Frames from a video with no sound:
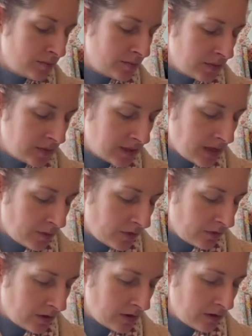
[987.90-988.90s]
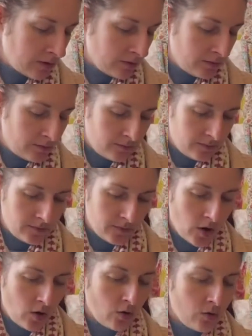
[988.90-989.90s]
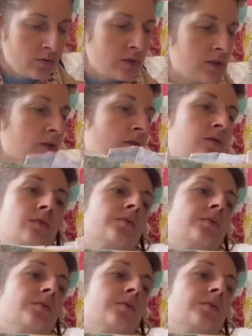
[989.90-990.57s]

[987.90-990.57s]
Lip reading: Some of the old sort of,